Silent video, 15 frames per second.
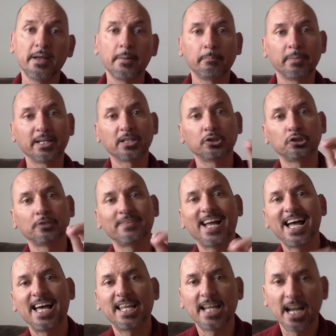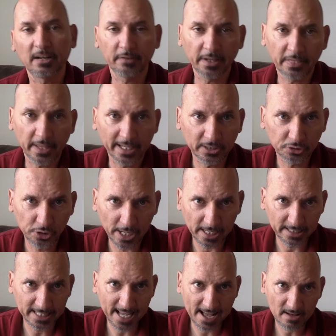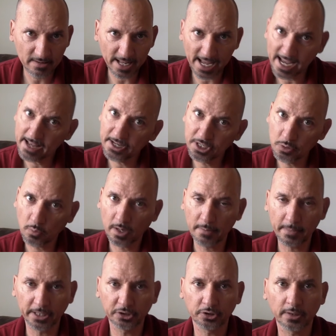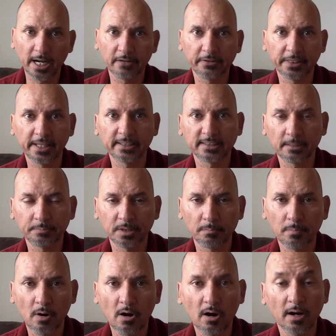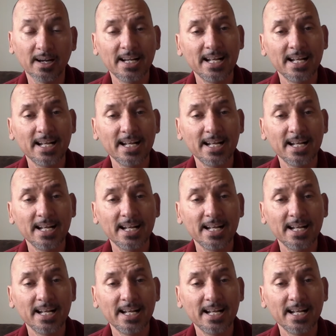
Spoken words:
because you've had everything checked out and you want to make sure everything's up to par.